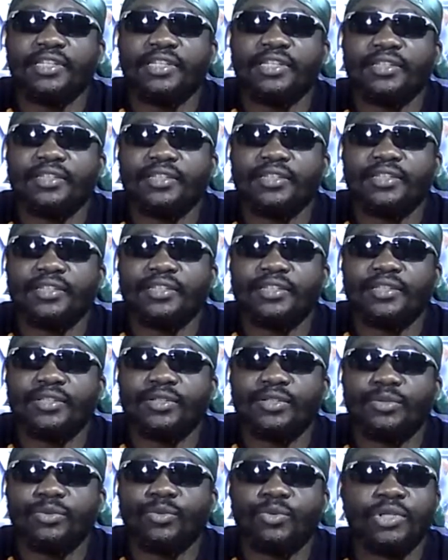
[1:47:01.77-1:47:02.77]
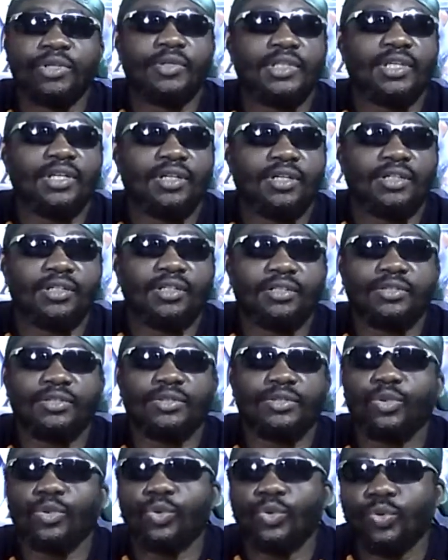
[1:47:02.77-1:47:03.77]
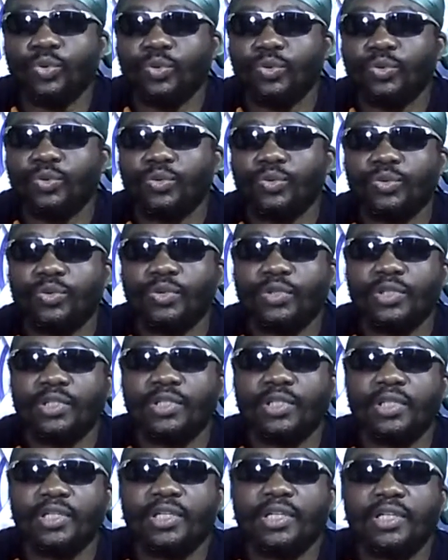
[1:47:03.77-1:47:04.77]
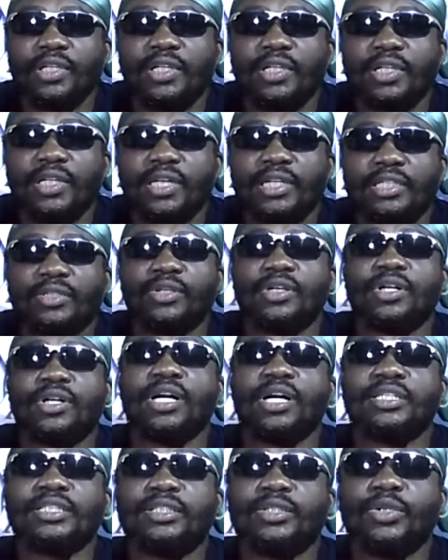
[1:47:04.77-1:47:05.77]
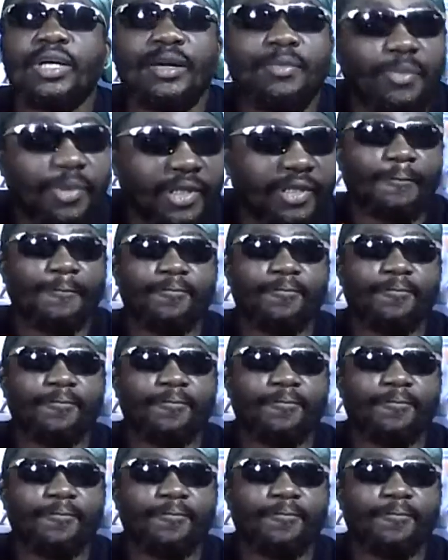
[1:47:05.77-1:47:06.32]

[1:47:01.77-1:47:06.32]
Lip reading: didn't have the knowledge, didn't have the wherewithal to do